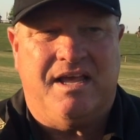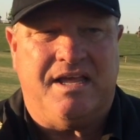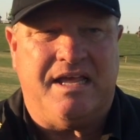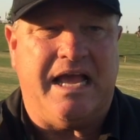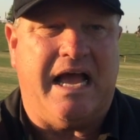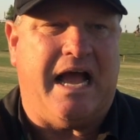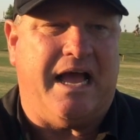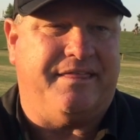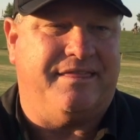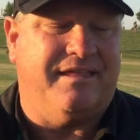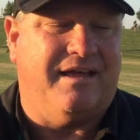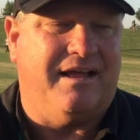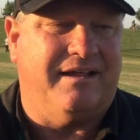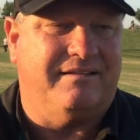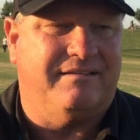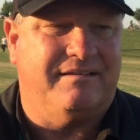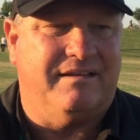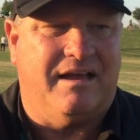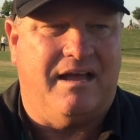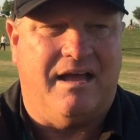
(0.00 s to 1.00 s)
Yeah, I
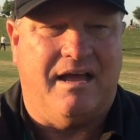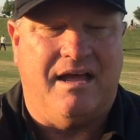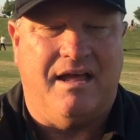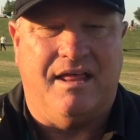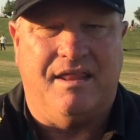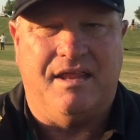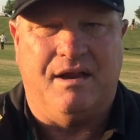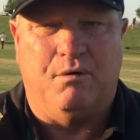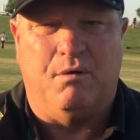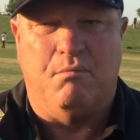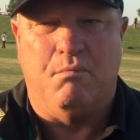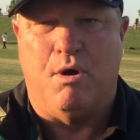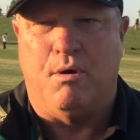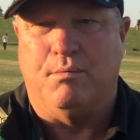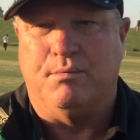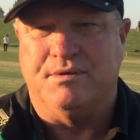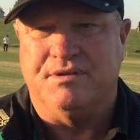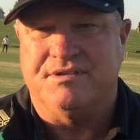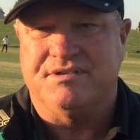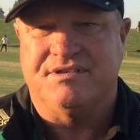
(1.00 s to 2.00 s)
thought there were
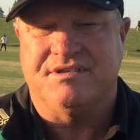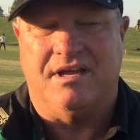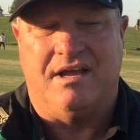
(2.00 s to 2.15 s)
moments